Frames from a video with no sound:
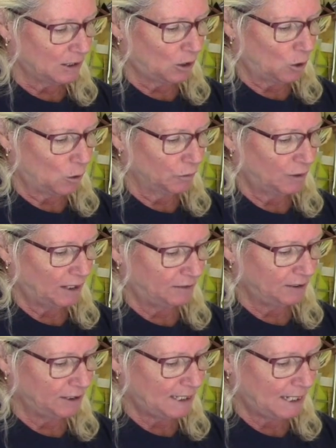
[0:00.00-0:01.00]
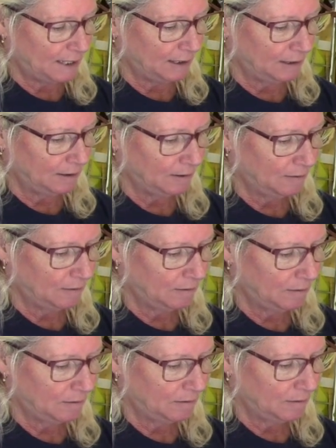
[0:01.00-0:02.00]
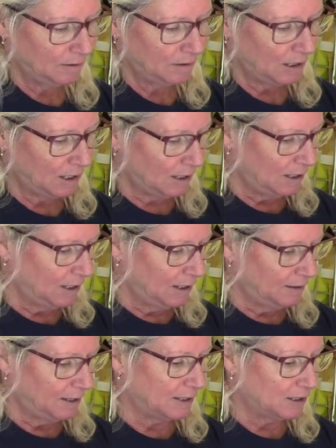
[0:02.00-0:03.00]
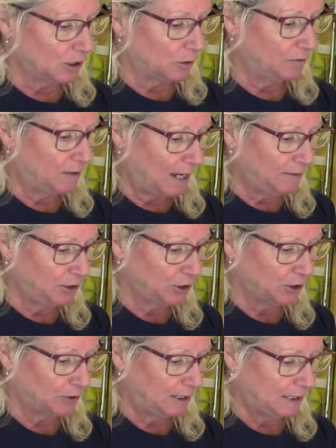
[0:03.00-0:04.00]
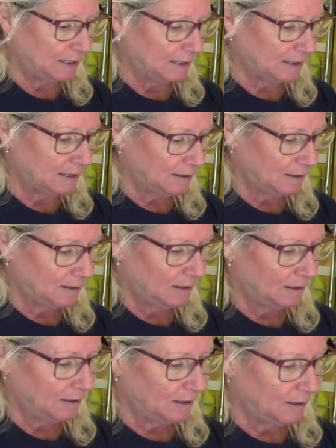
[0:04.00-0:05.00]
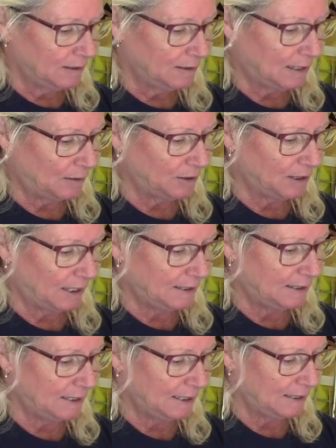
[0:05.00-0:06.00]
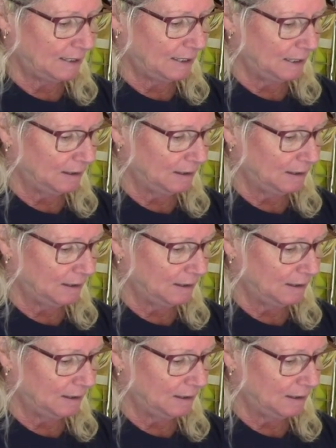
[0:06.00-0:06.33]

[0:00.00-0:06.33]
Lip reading: going to hold there for 10. Then it's going to go 500 degrees down to 960.